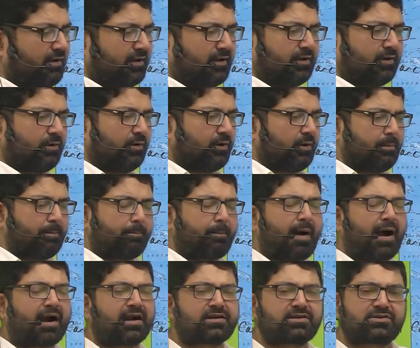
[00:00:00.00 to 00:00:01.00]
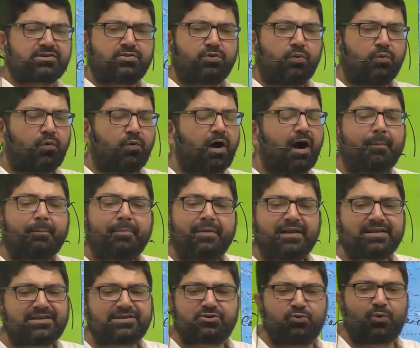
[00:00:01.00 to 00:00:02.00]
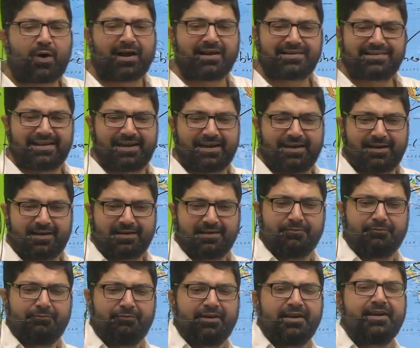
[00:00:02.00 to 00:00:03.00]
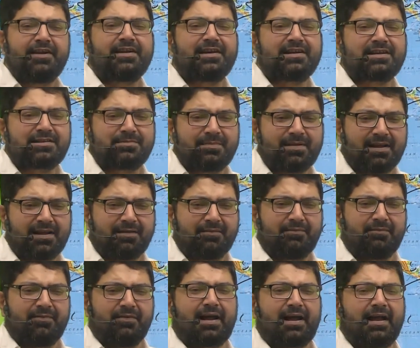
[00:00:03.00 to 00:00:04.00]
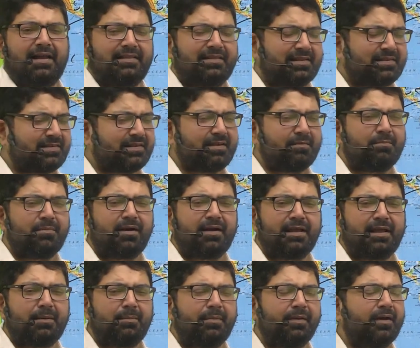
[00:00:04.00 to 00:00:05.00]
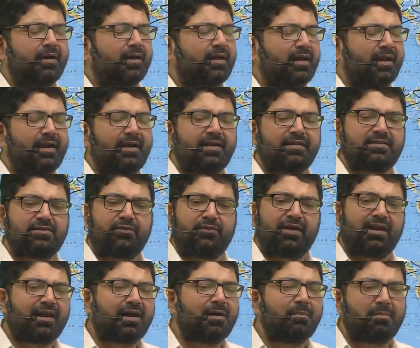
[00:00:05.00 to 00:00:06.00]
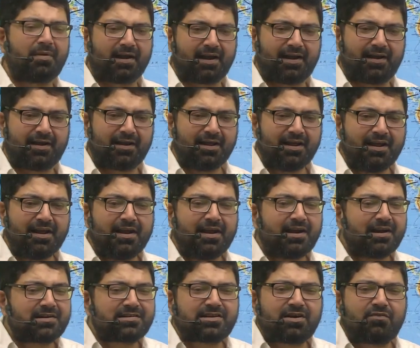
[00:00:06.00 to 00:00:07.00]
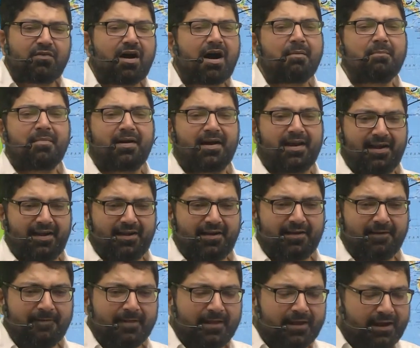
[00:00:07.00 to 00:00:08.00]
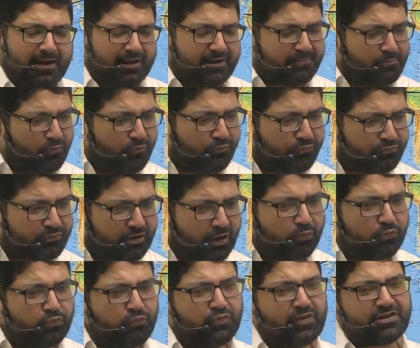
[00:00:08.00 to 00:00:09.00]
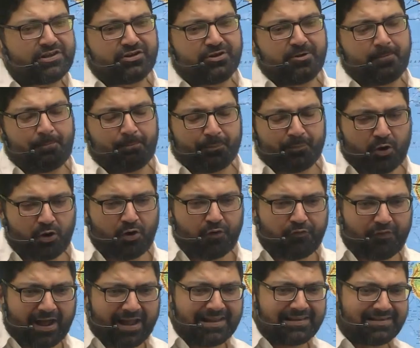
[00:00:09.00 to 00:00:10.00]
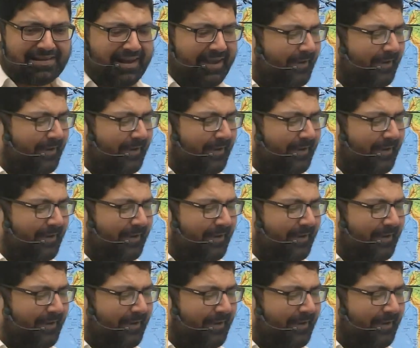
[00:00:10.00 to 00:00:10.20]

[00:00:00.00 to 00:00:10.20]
imparts warmness to Iceland. Winters may, this Irminger current is a welcome current. It's a warm current. It moves southwest of Iceland.